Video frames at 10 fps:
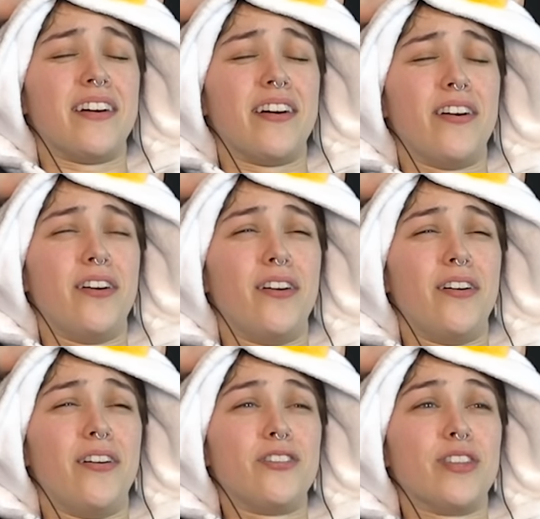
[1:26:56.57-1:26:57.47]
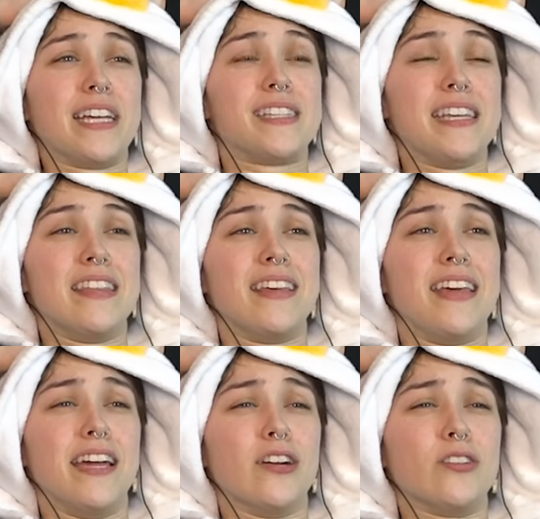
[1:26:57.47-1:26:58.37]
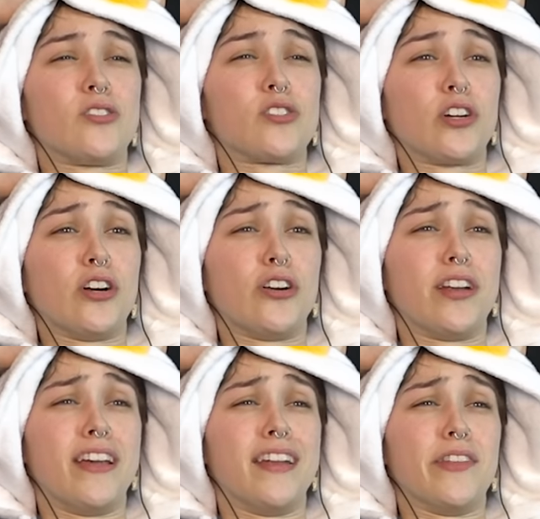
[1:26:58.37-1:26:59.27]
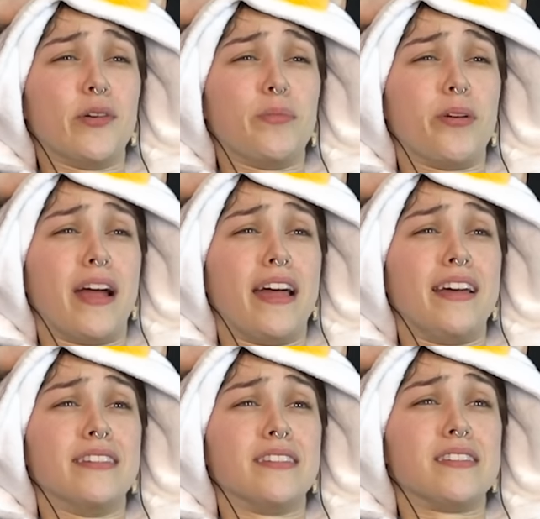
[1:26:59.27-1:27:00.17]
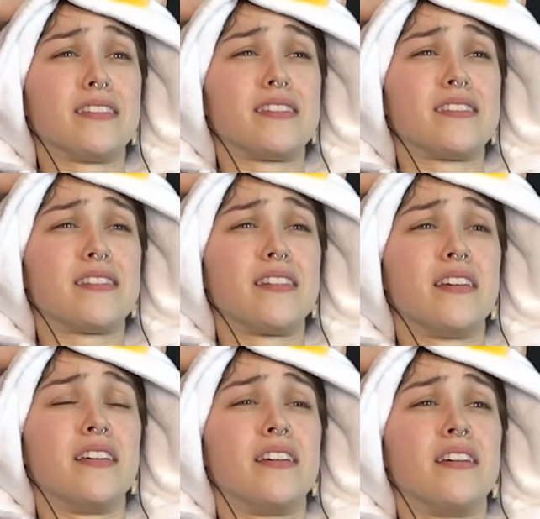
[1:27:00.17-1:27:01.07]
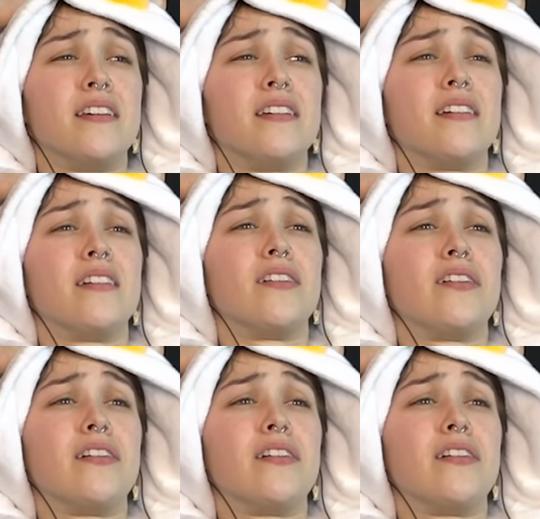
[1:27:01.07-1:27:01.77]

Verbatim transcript: oh you can like see the gears turning in their brains uh,